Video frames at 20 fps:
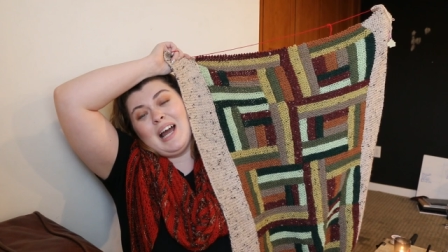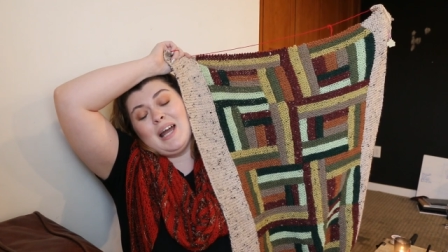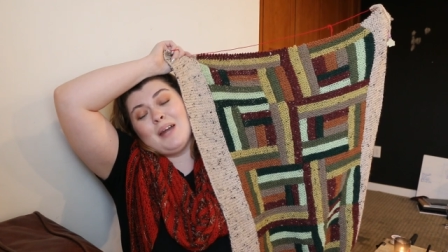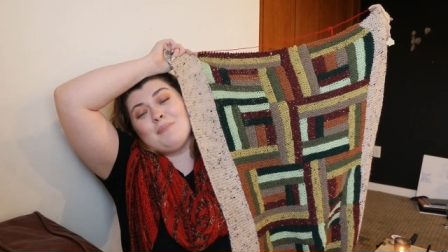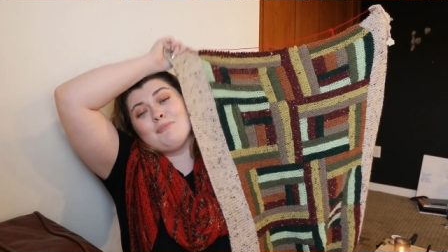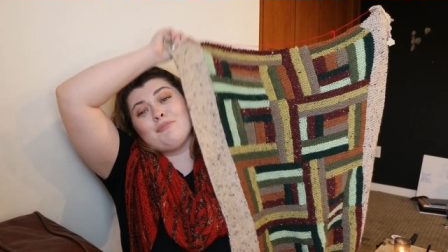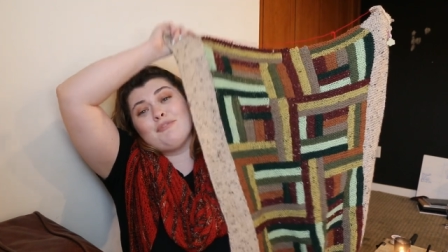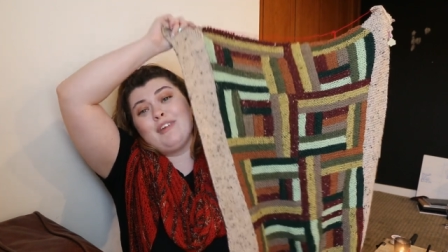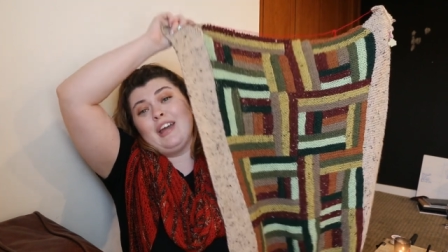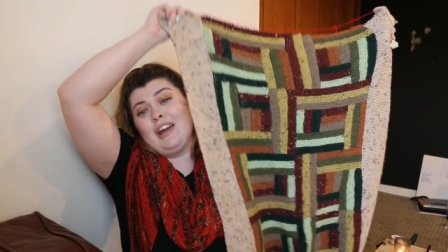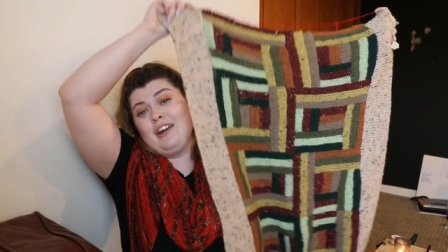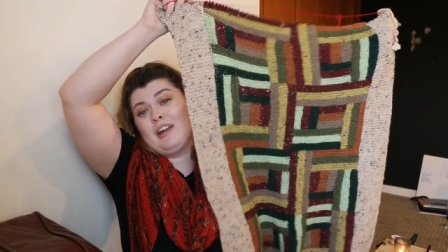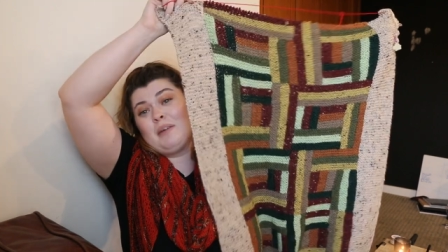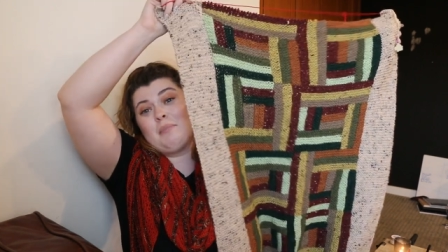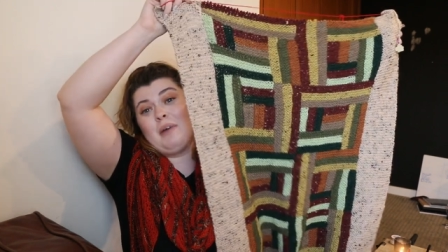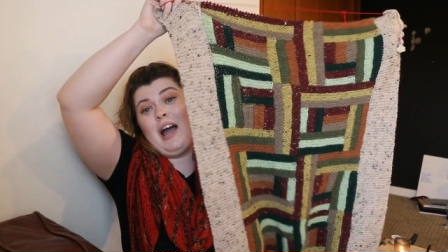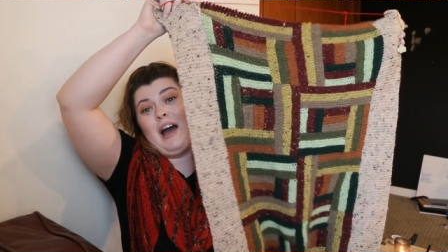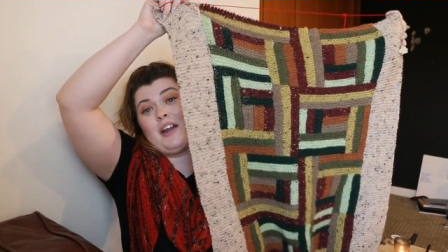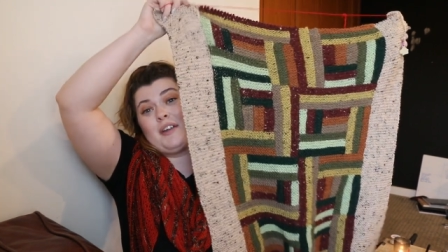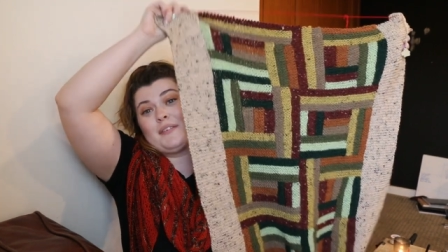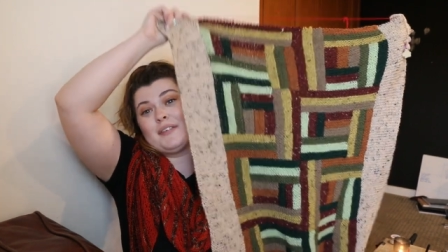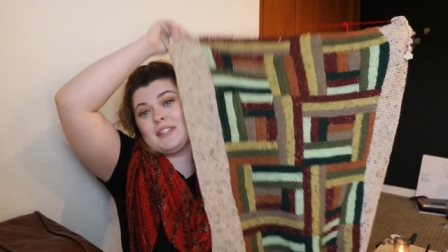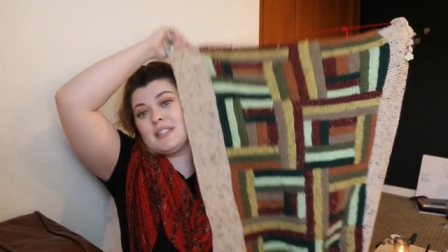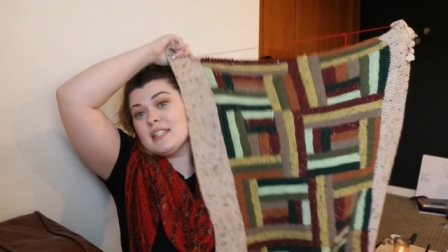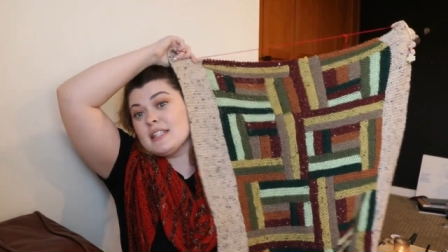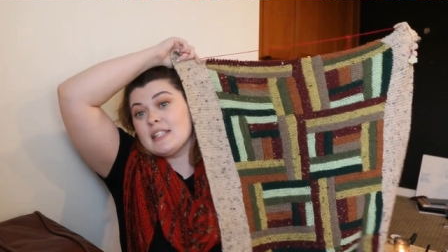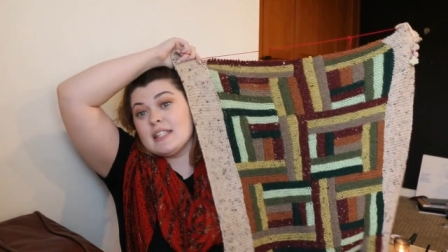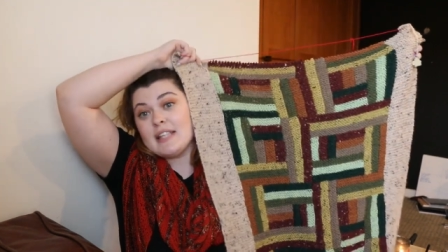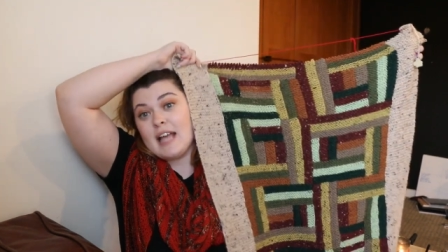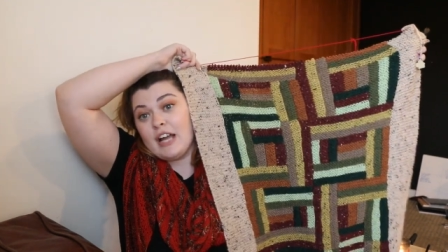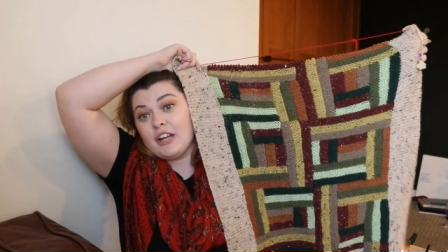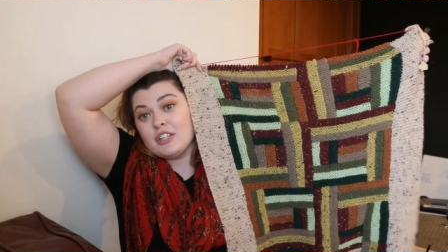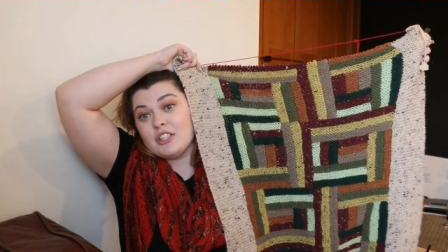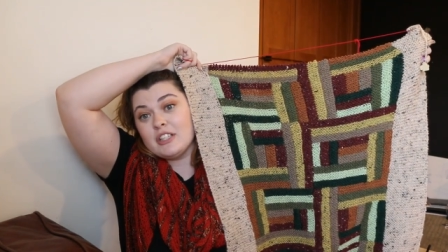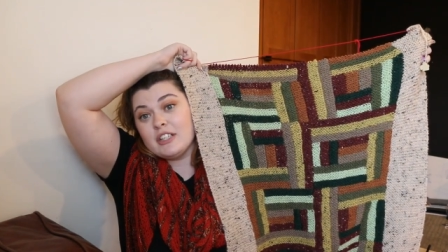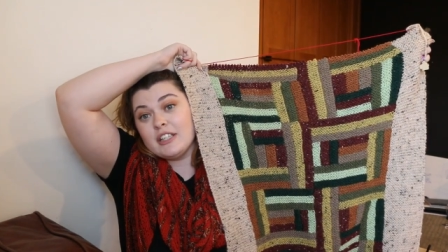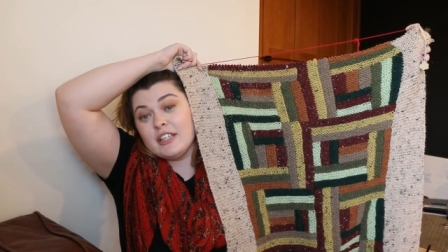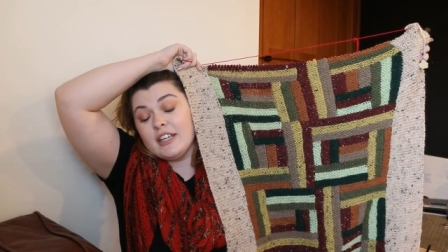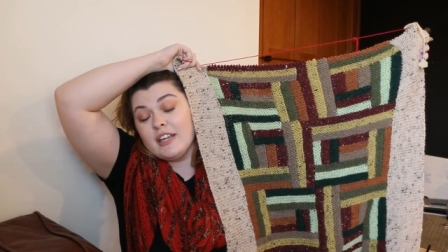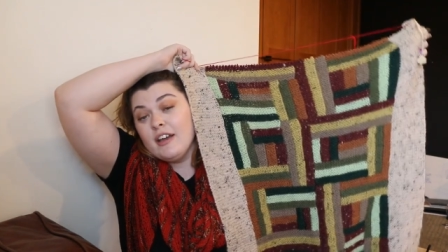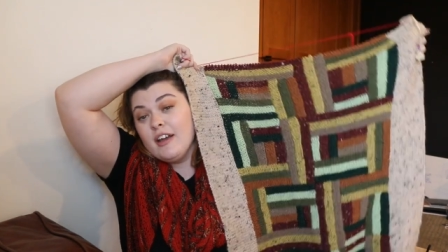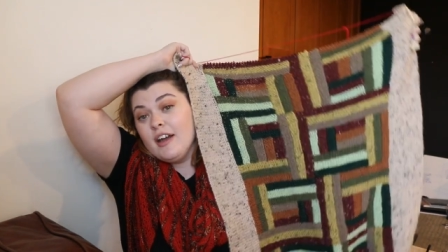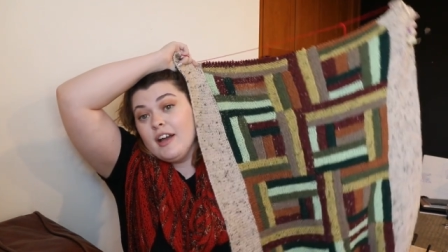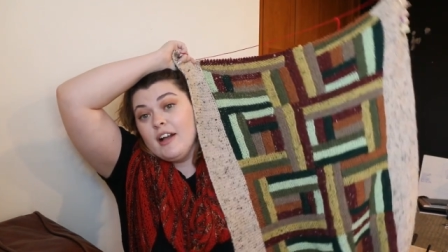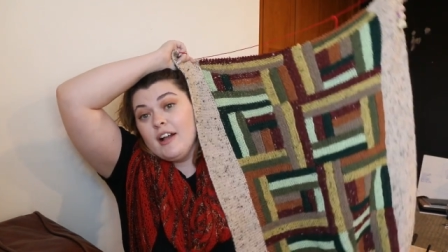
I'm very proud of this. This is actually